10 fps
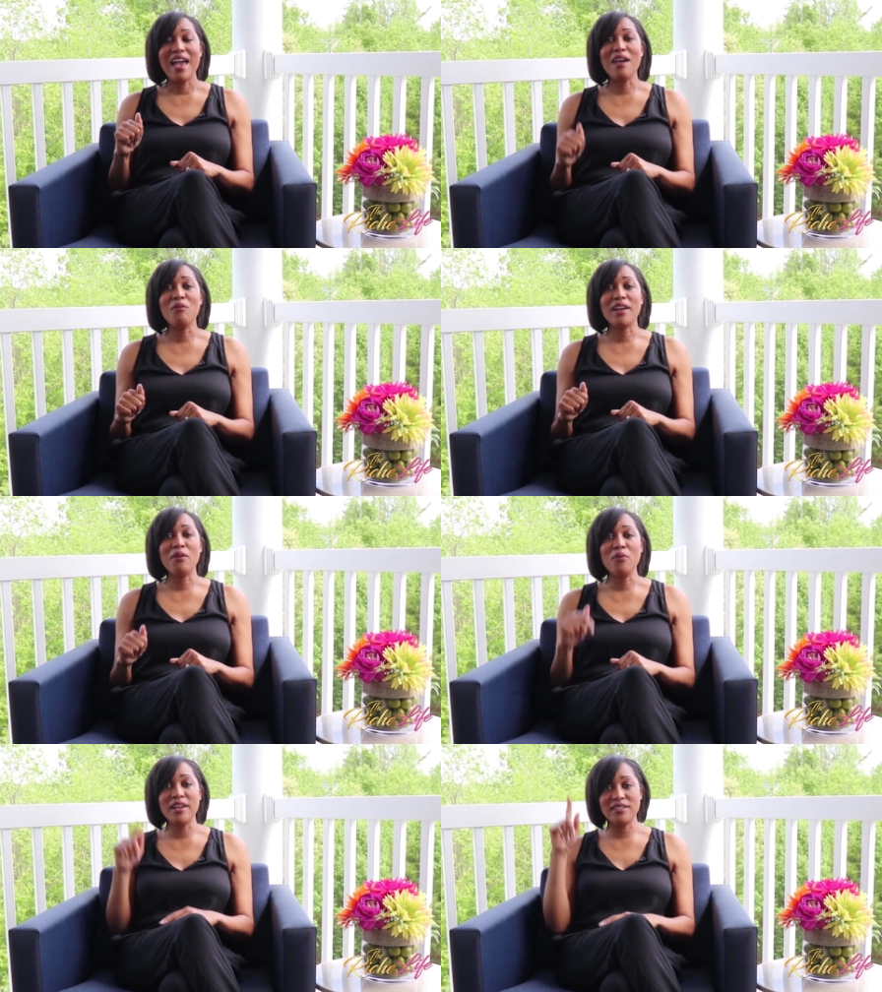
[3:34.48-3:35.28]
And when
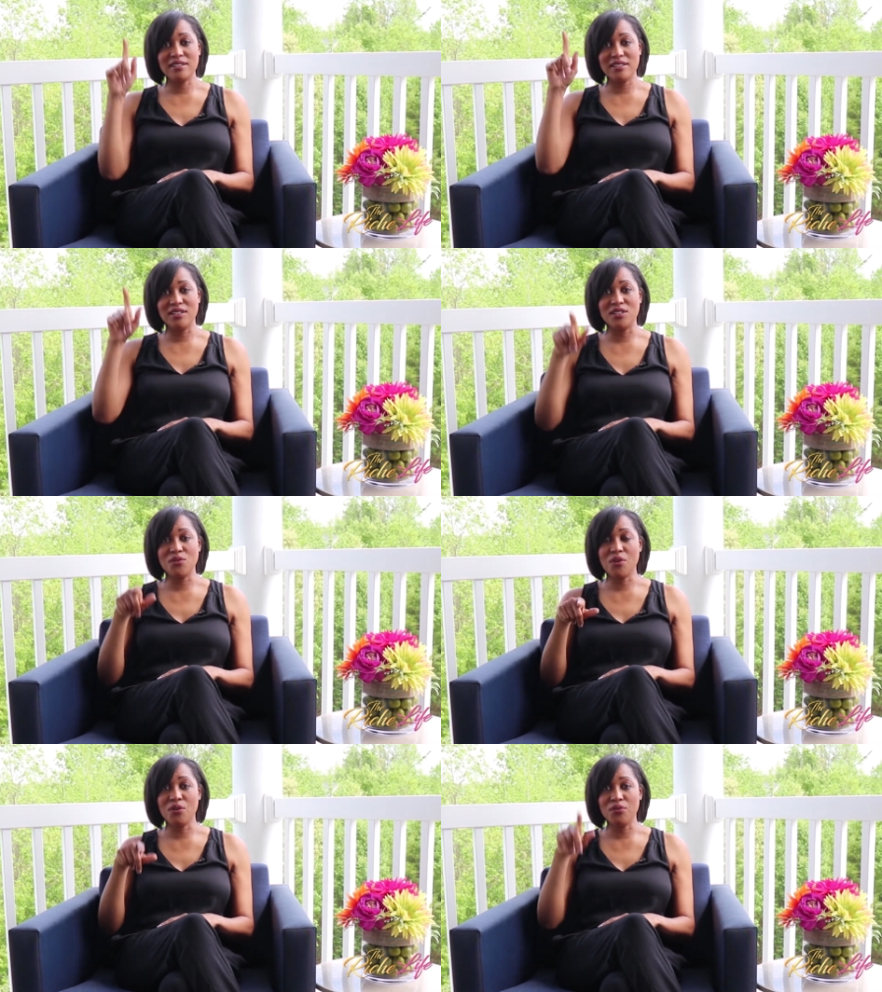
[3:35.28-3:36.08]
I went to
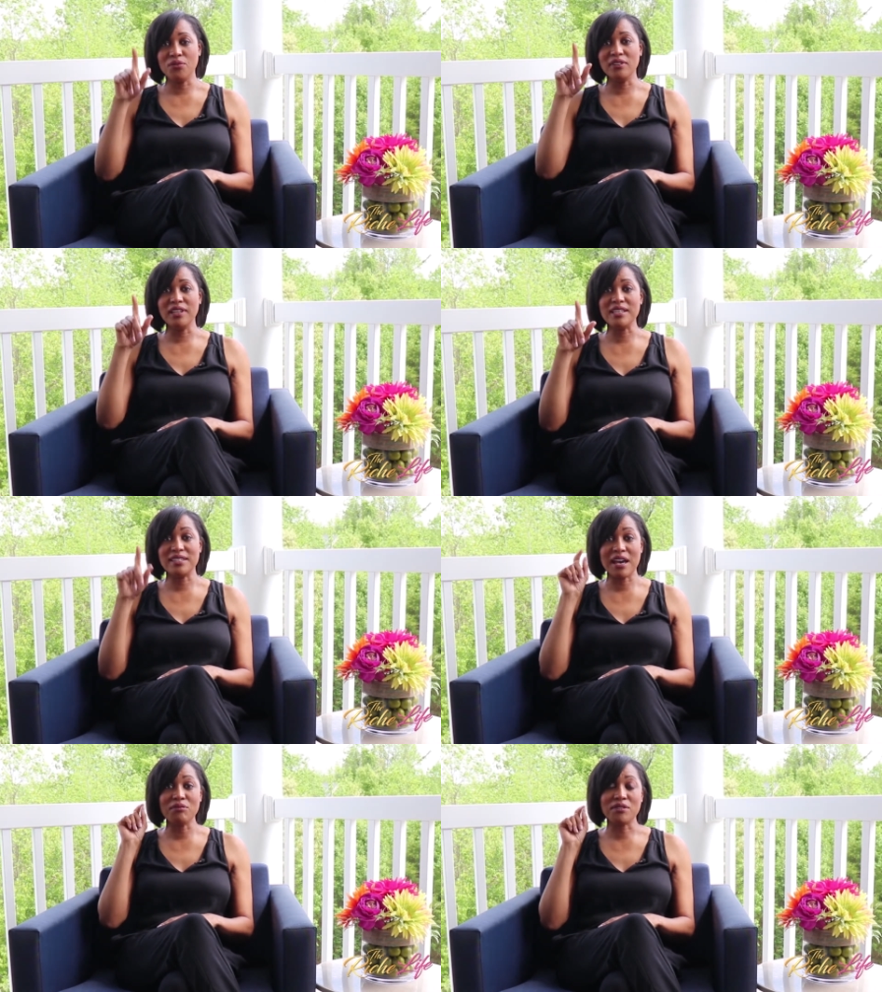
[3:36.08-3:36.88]
scroll through the
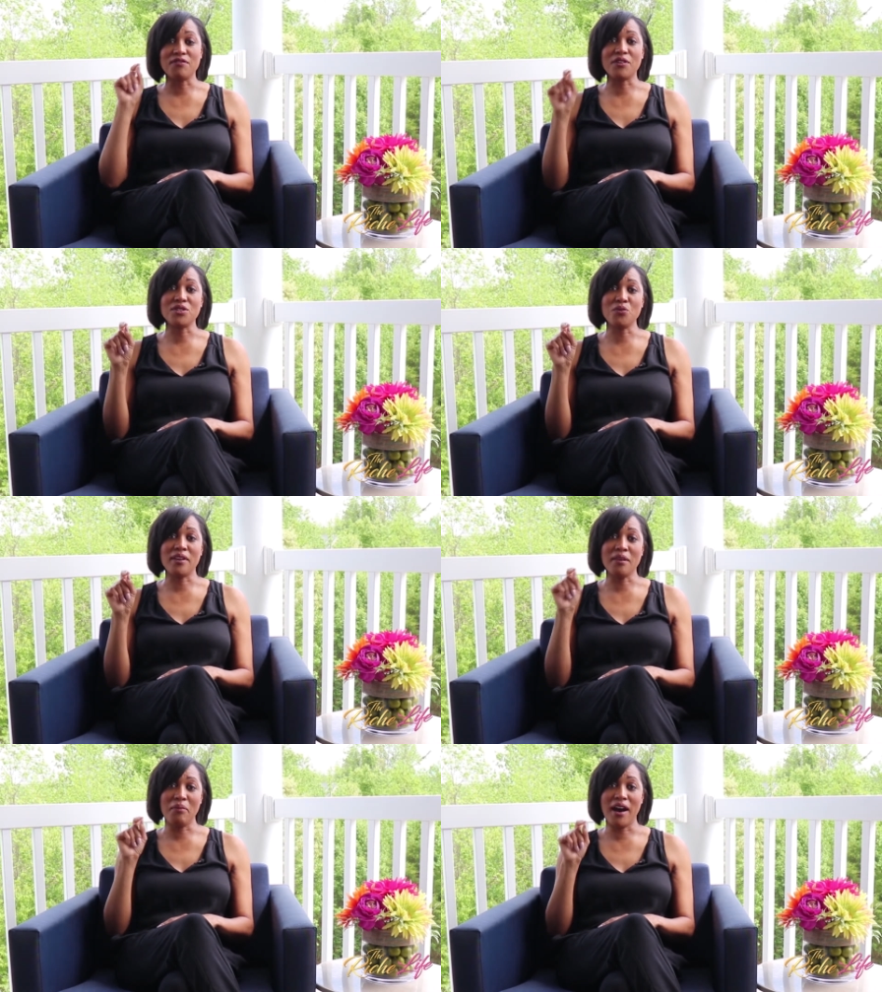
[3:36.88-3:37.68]
list, that was the first
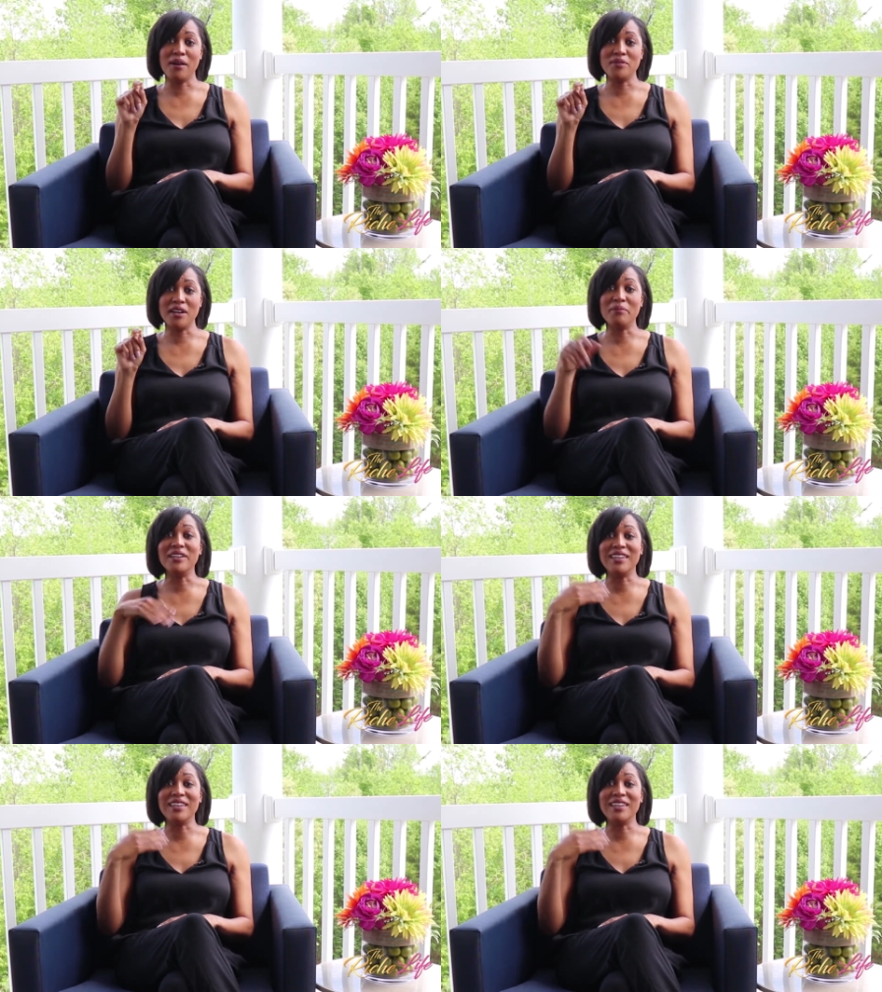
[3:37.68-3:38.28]
one that popped up.